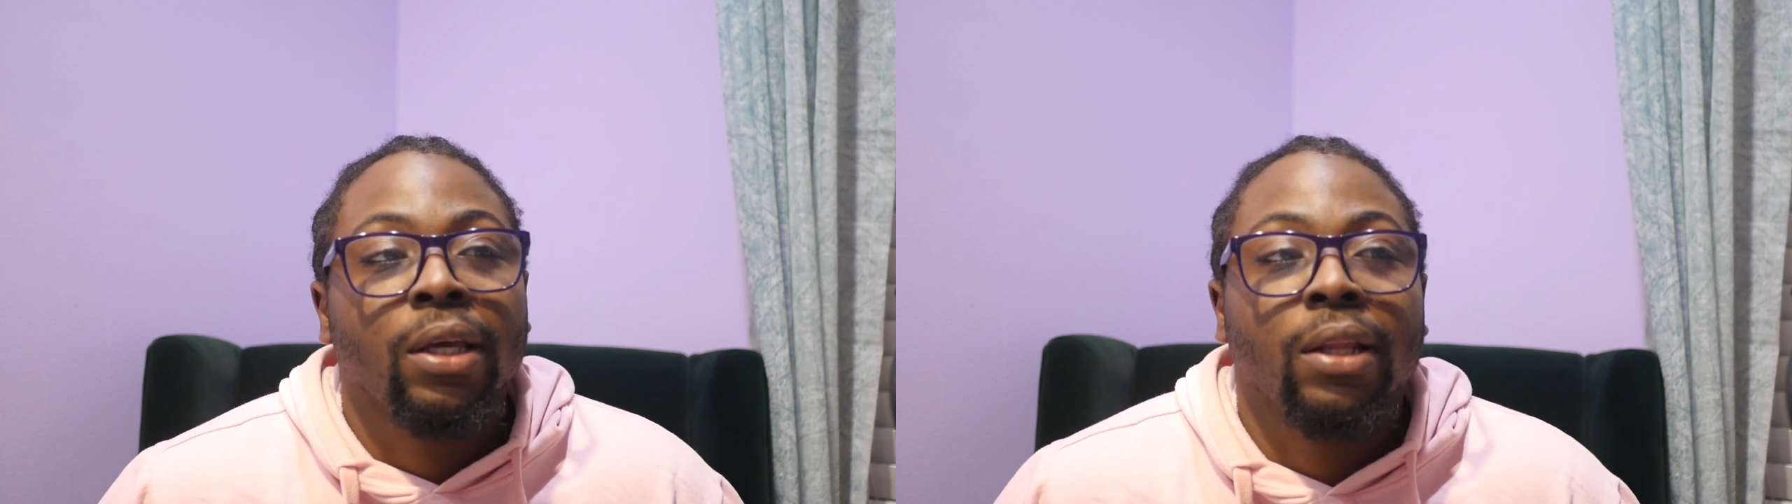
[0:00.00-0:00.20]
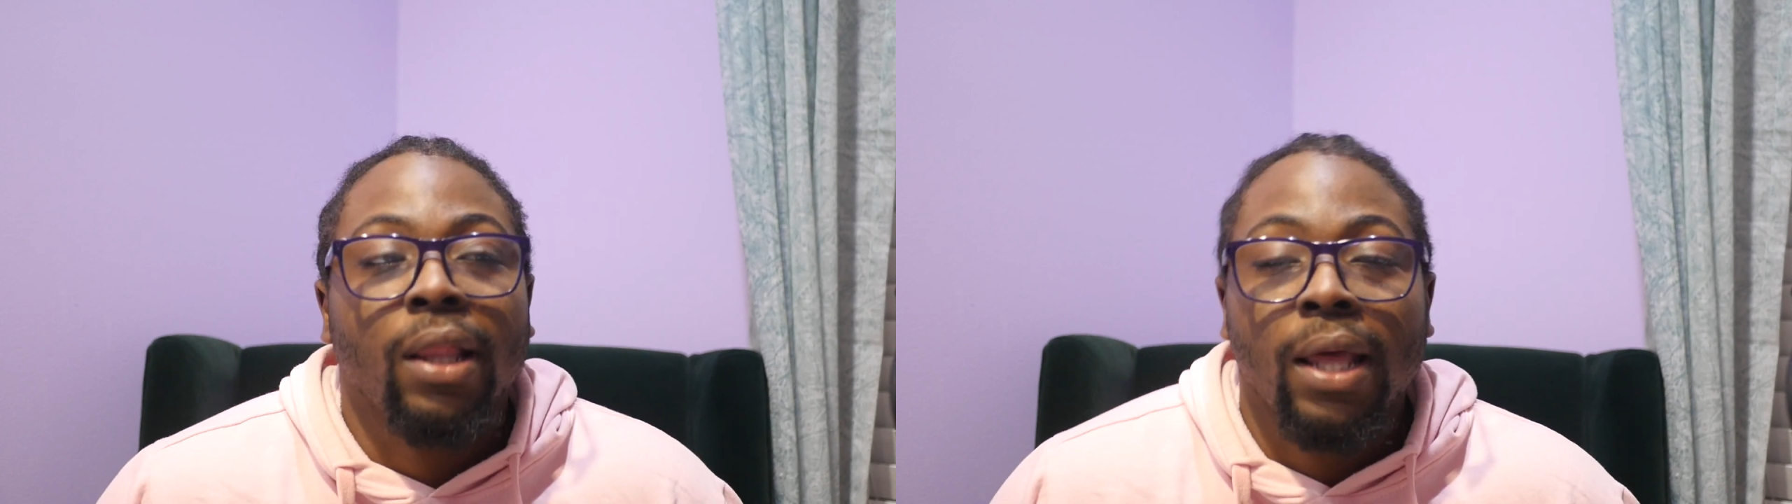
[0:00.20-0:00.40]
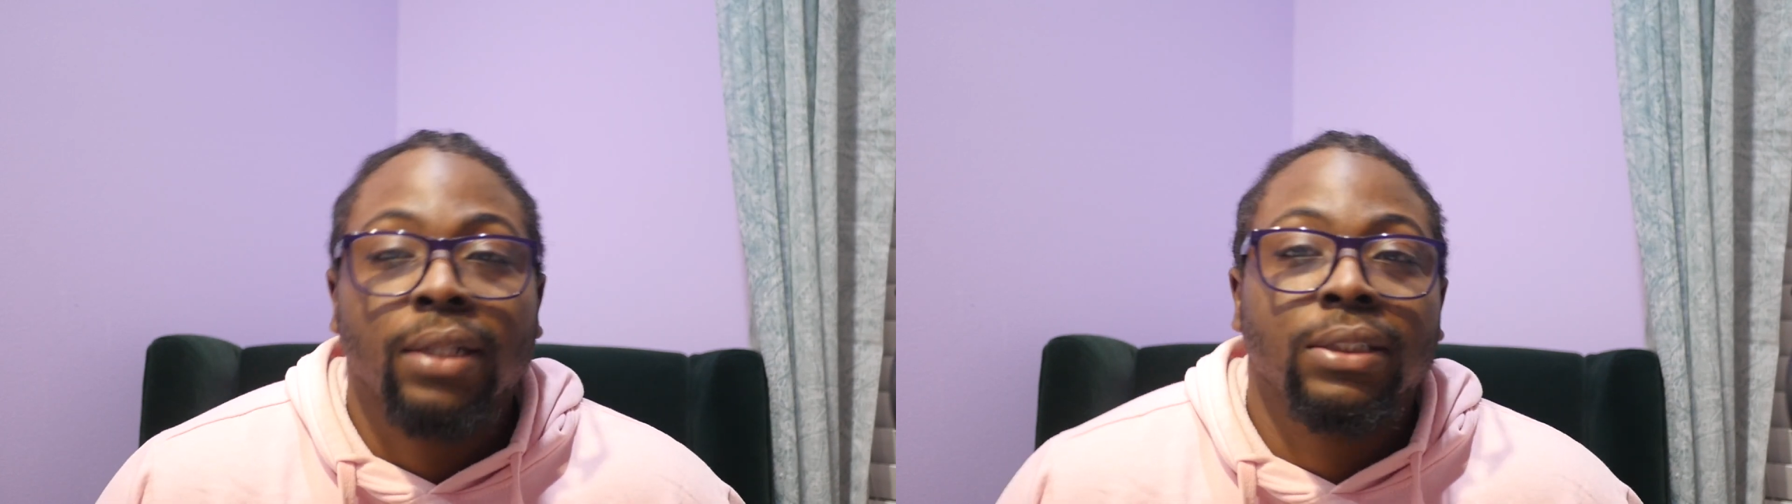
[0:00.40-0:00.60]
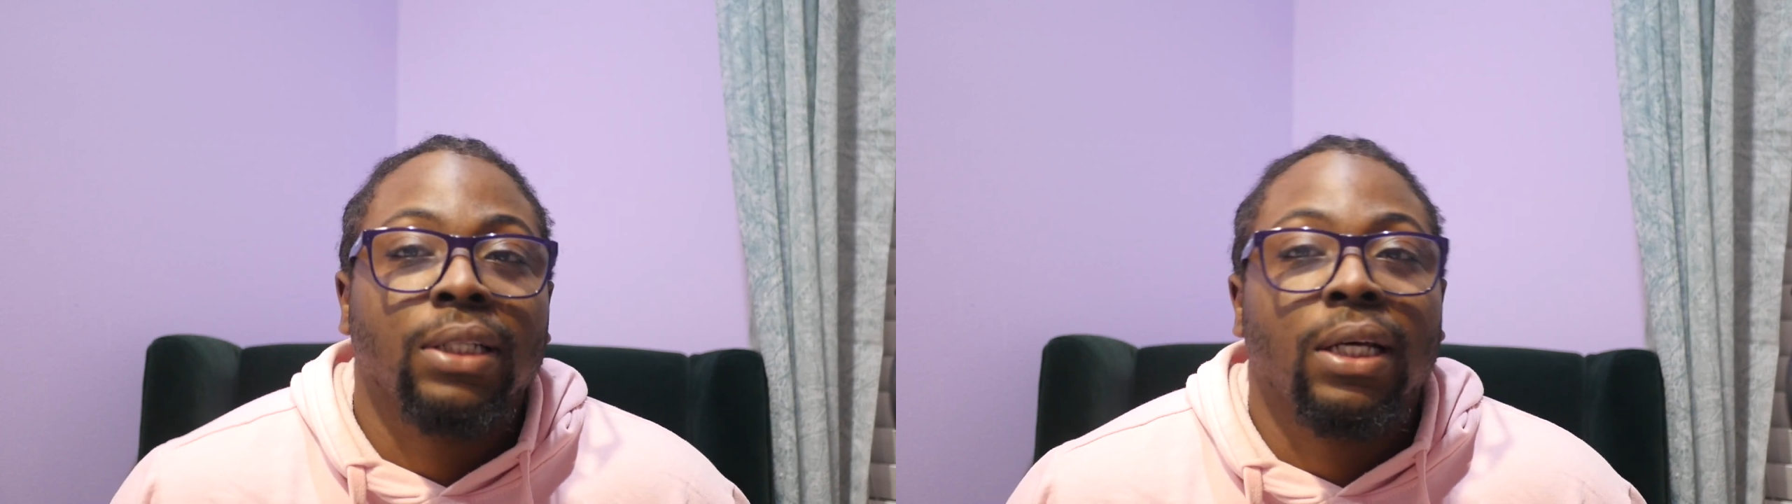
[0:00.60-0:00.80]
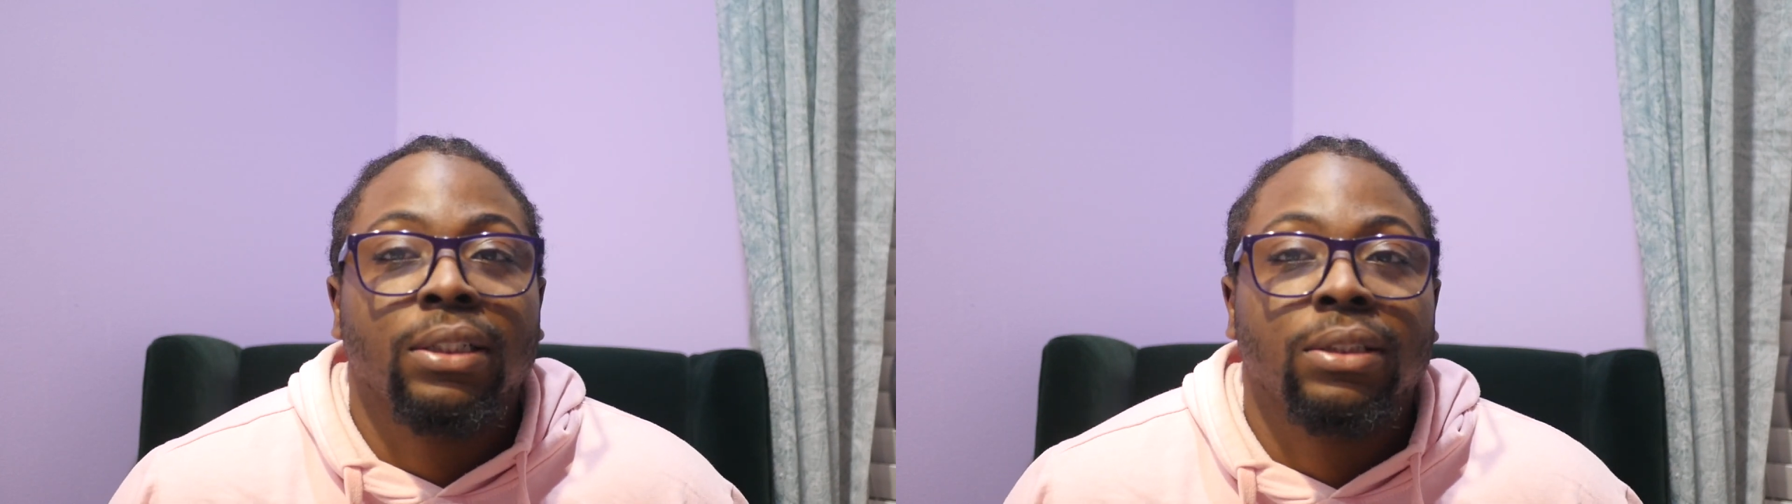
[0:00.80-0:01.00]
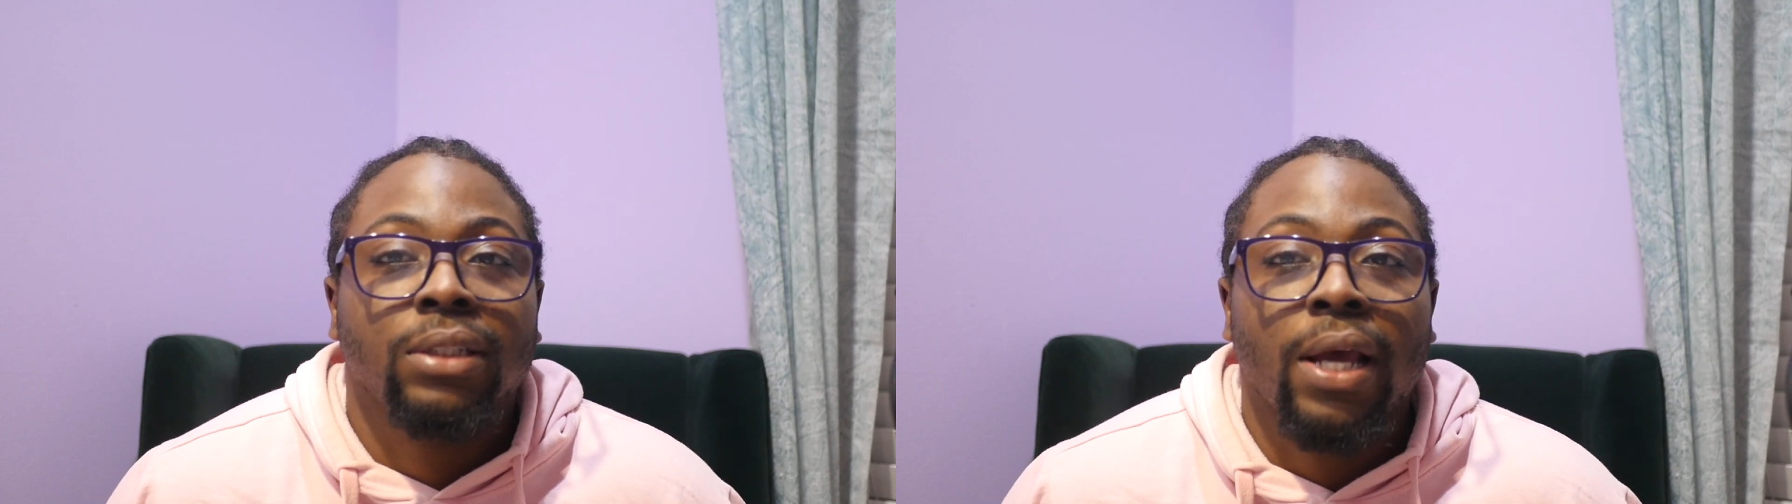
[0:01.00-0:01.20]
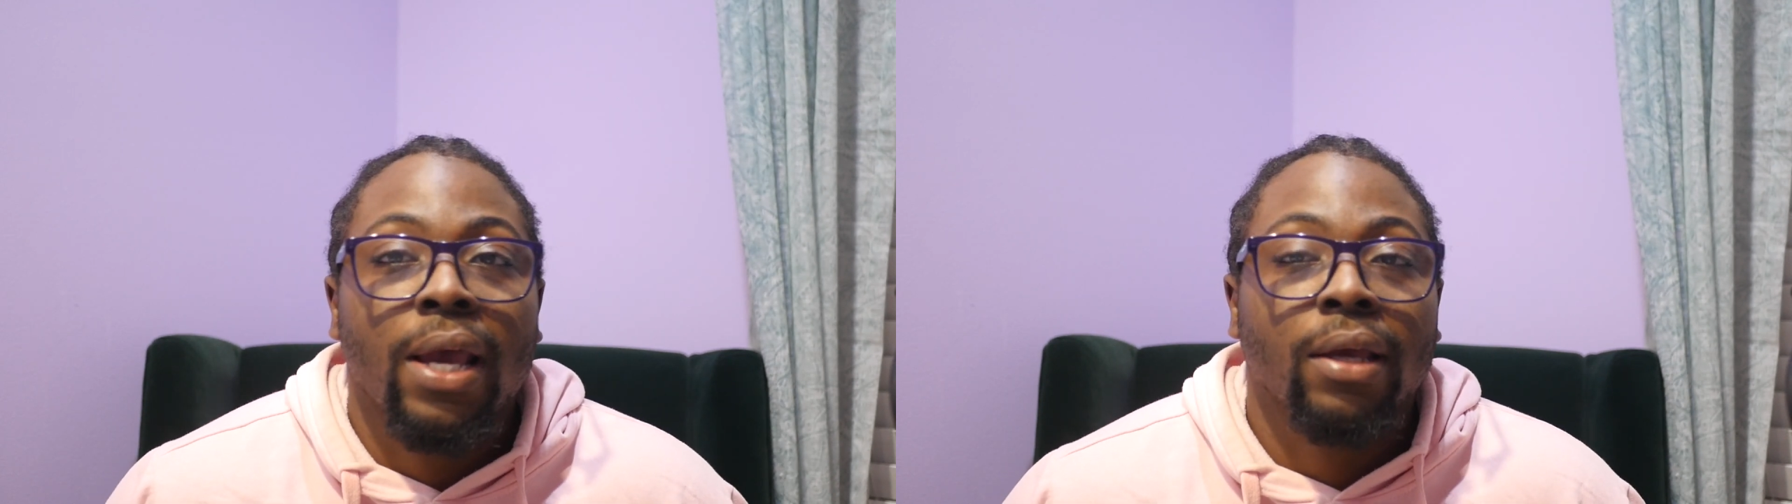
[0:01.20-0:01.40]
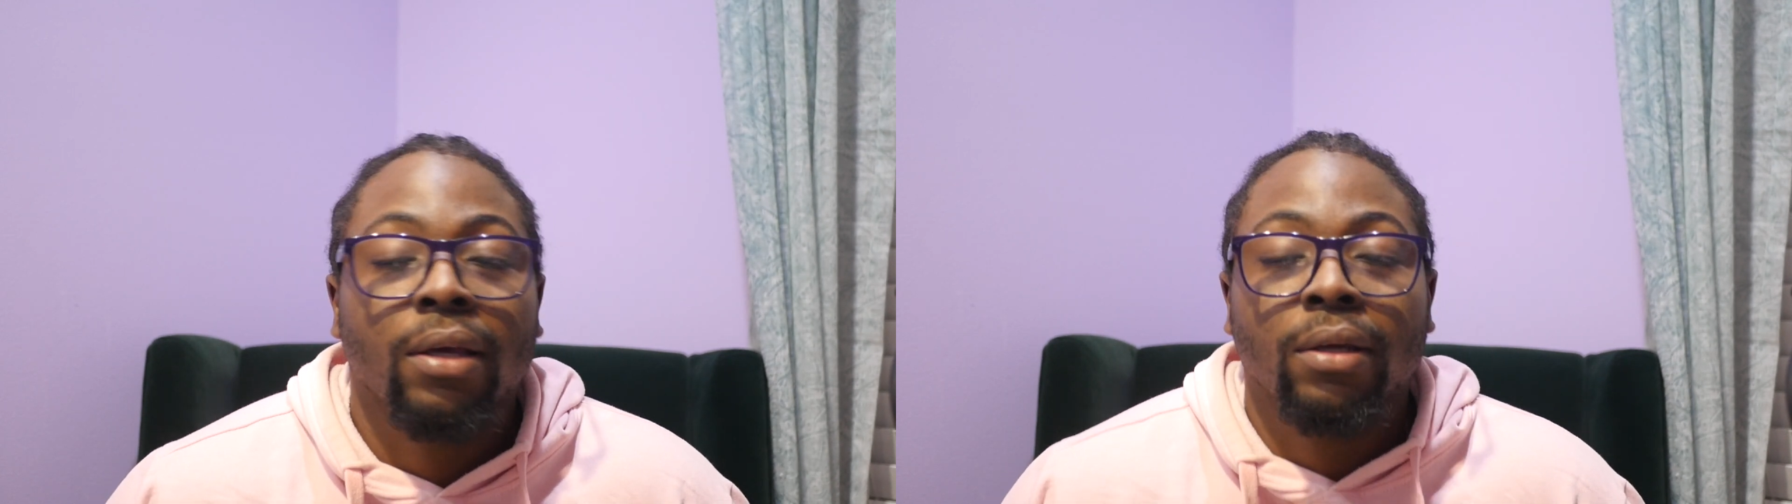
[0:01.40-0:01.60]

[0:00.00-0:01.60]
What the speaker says: in that size tank.